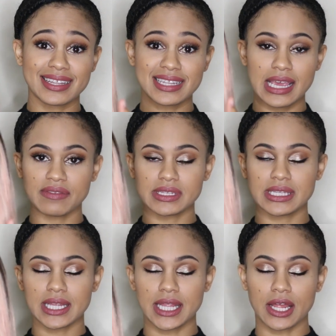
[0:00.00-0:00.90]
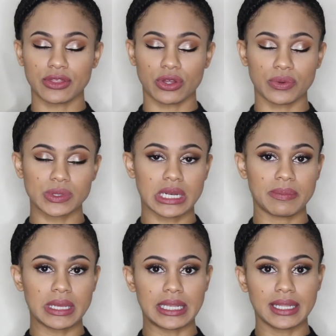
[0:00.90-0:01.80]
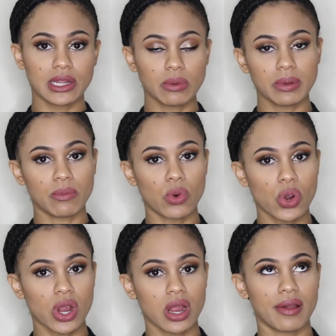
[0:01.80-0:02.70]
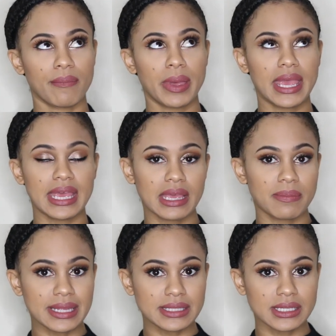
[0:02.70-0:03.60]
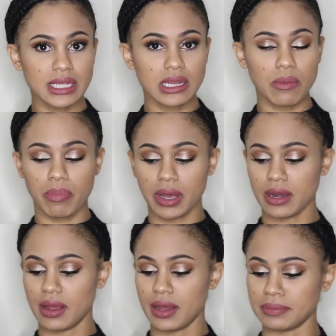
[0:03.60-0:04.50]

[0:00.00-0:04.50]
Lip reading: honestly have to say that I thought it was going to be a little bit more pigmented, but